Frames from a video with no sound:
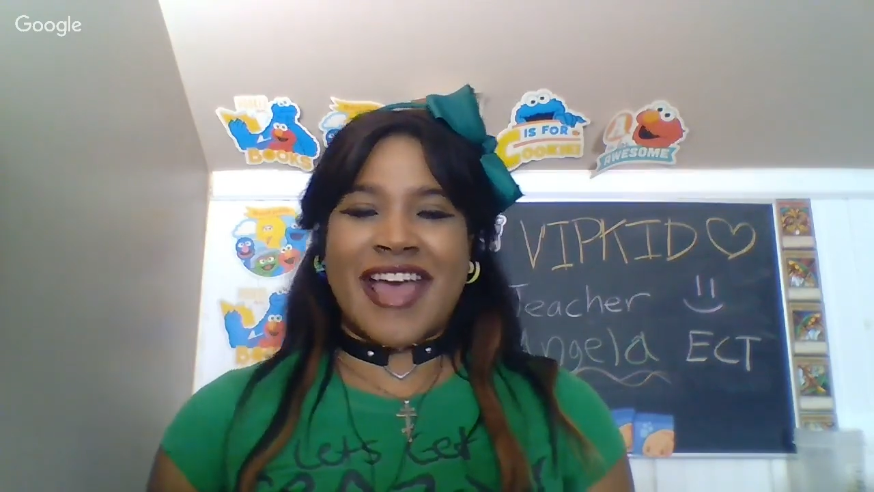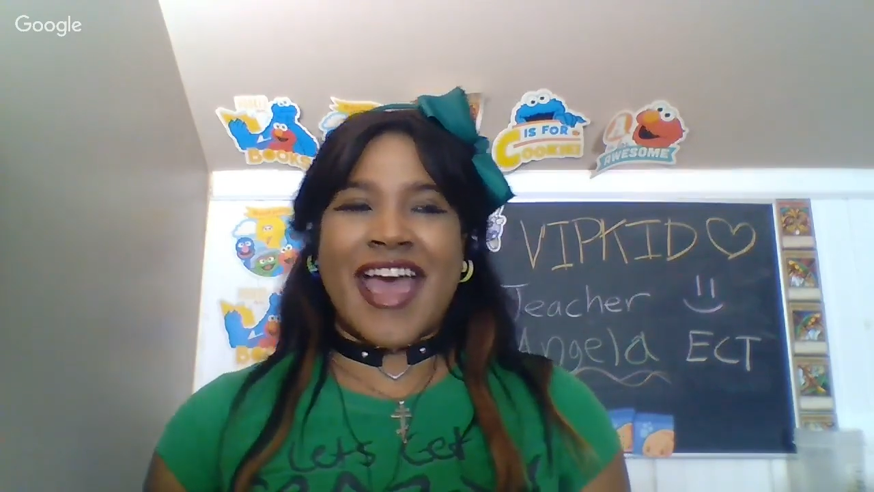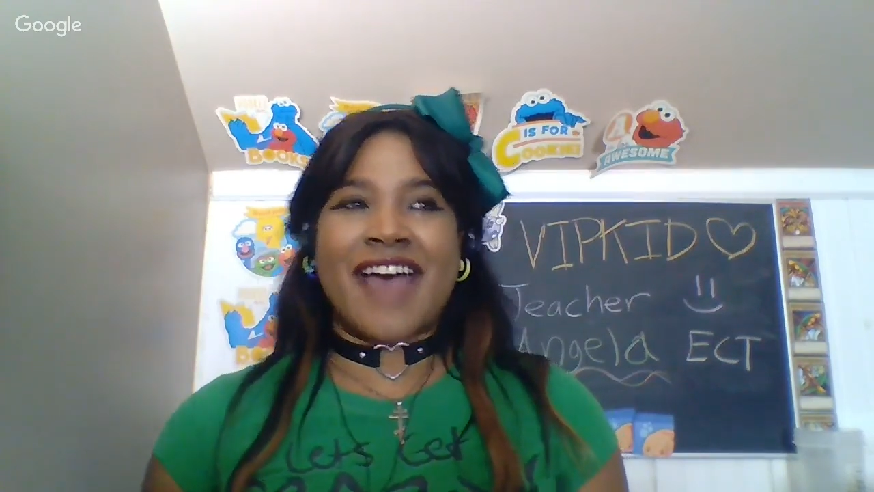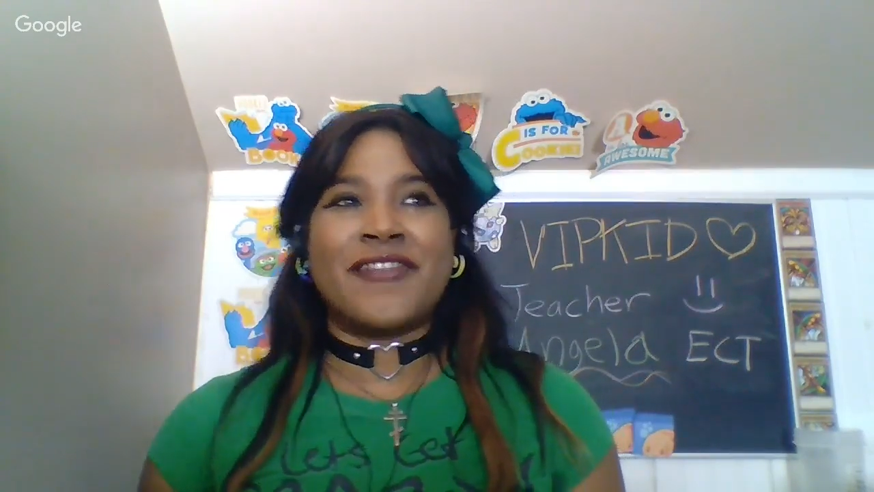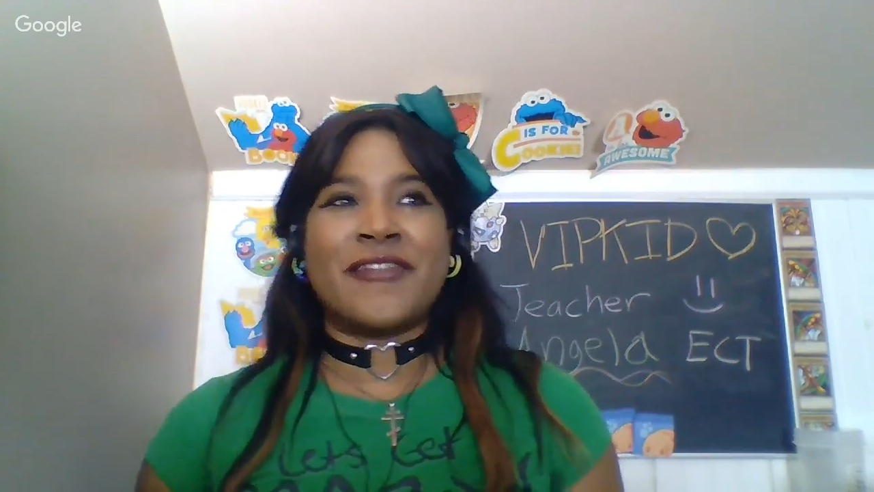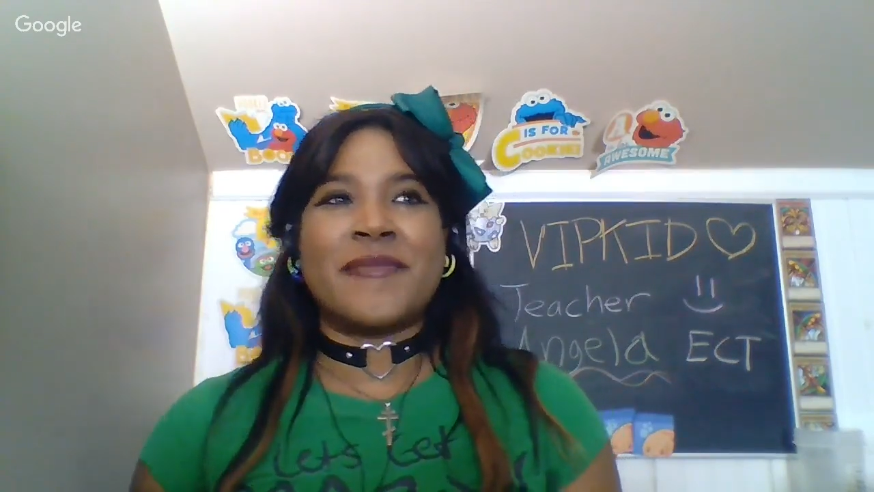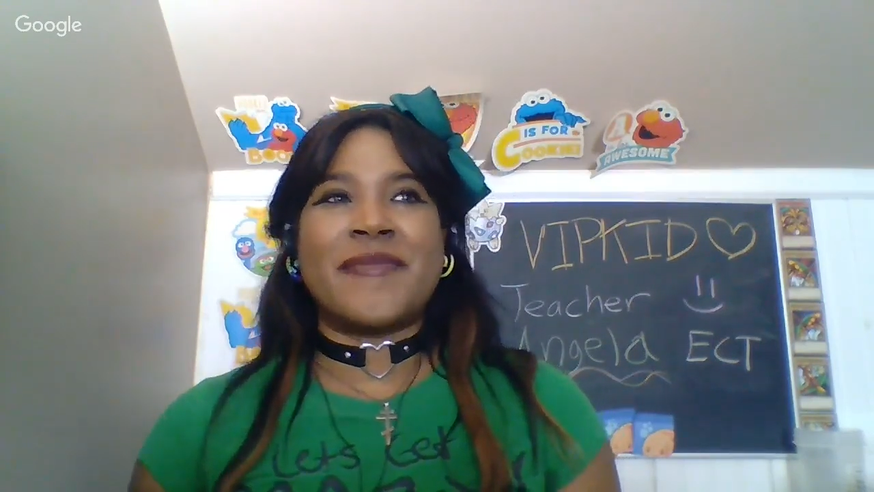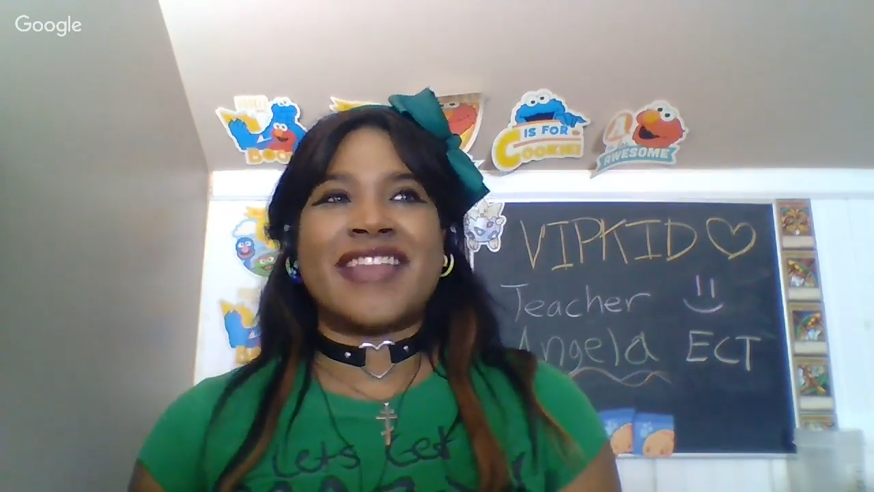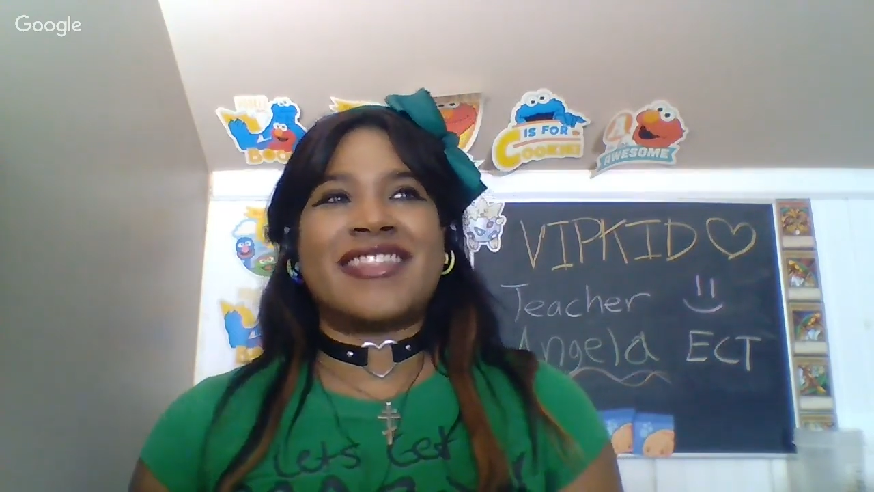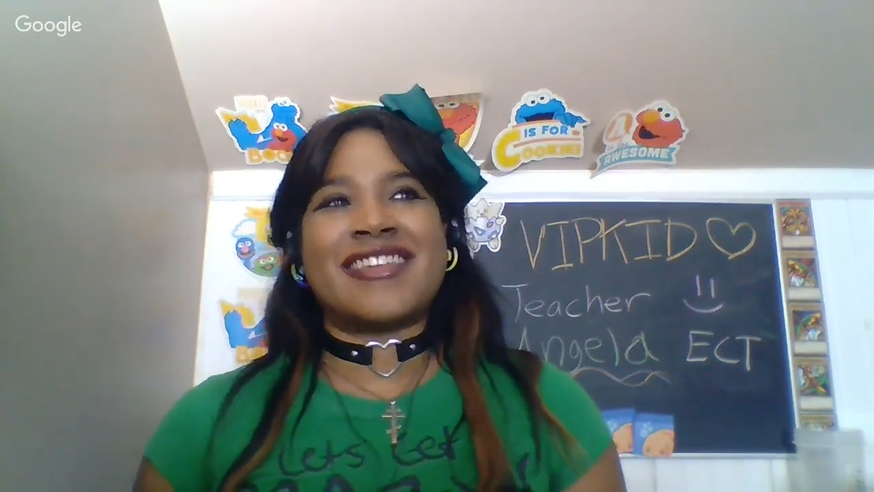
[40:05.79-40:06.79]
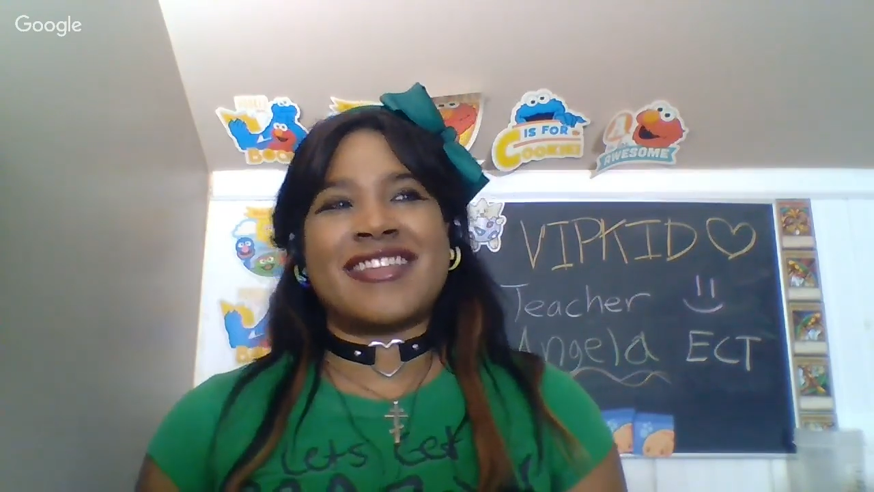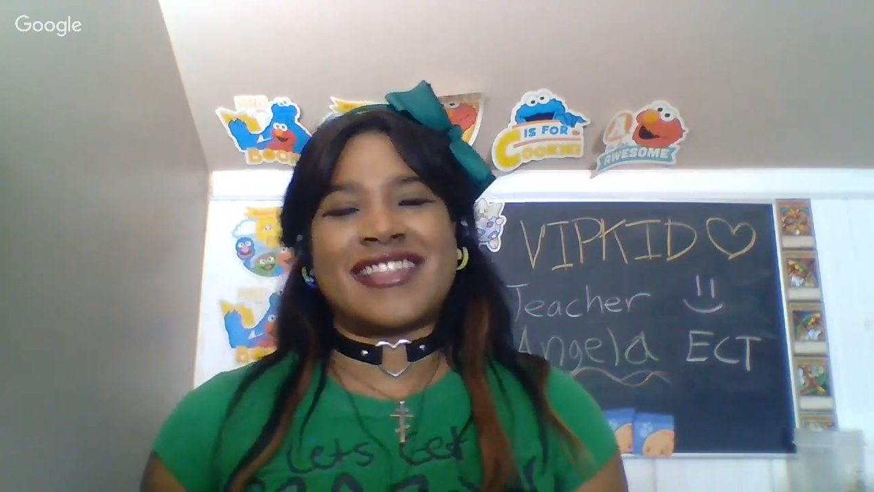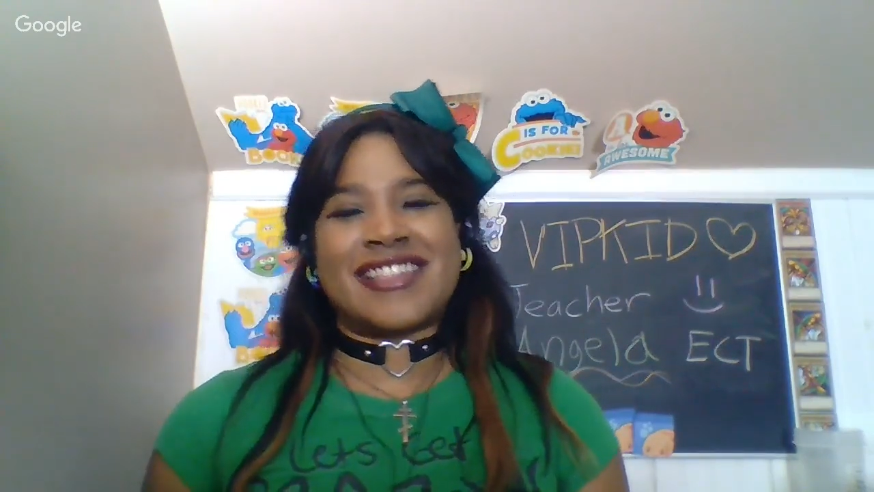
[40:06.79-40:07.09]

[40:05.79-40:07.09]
I have little methods